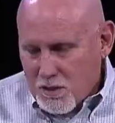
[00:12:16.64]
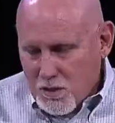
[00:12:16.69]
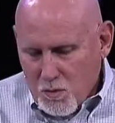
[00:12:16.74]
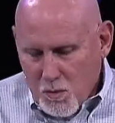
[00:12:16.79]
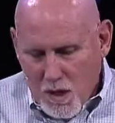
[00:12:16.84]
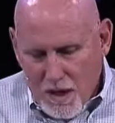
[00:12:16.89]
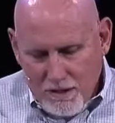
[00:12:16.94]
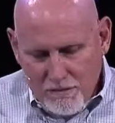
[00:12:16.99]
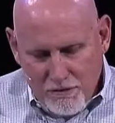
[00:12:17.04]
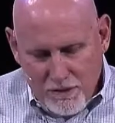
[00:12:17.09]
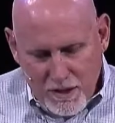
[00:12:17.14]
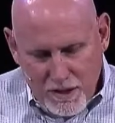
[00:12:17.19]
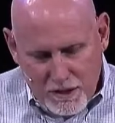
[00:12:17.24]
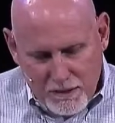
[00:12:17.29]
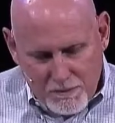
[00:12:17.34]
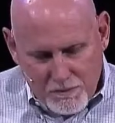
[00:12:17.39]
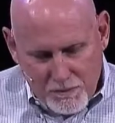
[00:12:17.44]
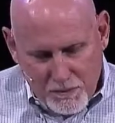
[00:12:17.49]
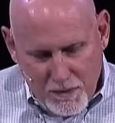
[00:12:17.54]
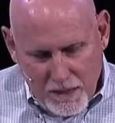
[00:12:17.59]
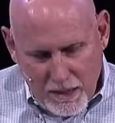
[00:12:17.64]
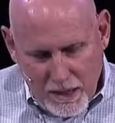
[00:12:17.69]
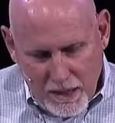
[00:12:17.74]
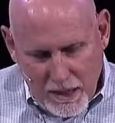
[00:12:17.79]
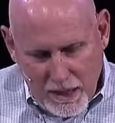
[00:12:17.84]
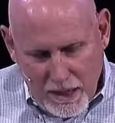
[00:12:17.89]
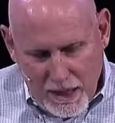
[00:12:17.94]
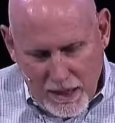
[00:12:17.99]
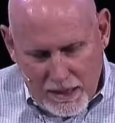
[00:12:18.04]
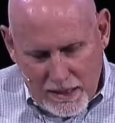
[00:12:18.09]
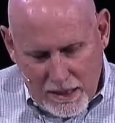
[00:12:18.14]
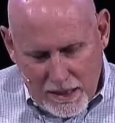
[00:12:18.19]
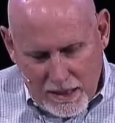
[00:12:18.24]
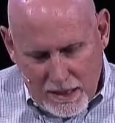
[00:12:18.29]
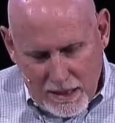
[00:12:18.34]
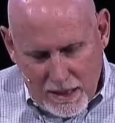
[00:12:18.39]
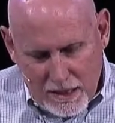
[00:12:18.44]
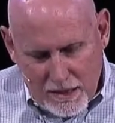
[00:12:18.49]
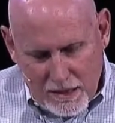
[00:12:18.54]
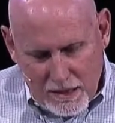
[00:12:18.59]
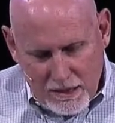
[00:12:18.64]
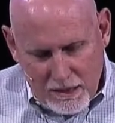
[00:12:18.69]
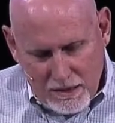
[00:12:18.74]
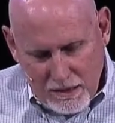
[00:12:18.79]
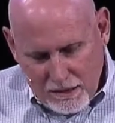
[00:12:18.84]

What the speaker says: and his wife had eaten at